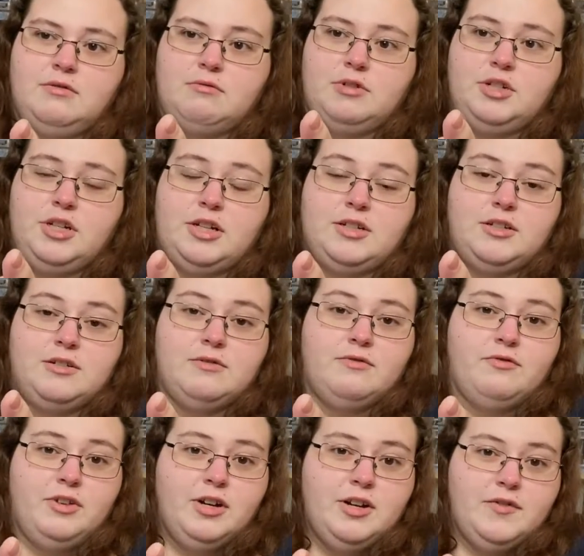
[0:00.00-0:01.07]
the
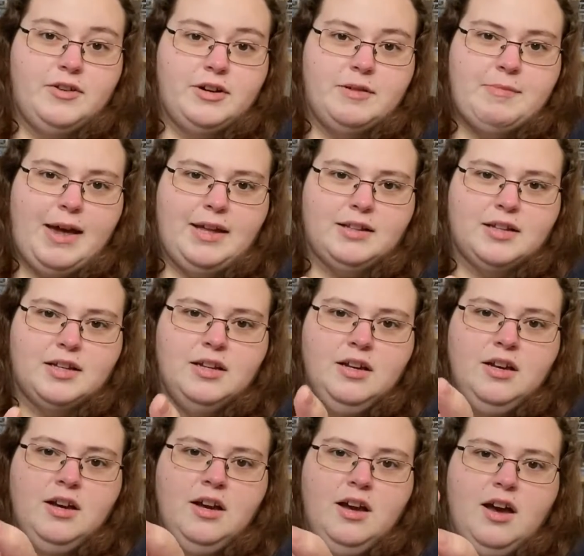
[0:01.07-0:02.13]
rejection very, very badly.
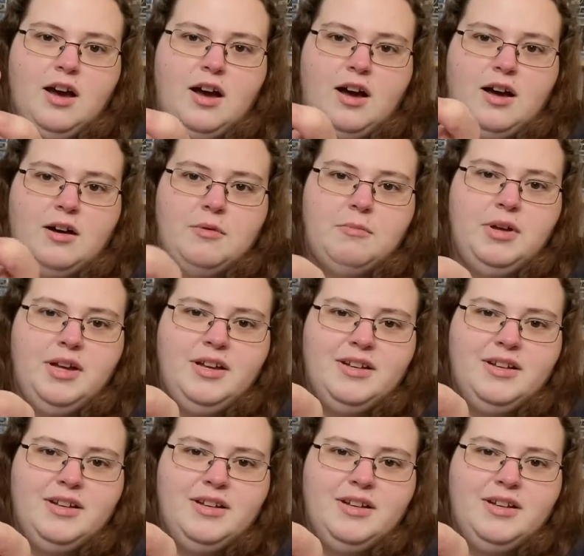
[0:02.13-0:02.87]
Um,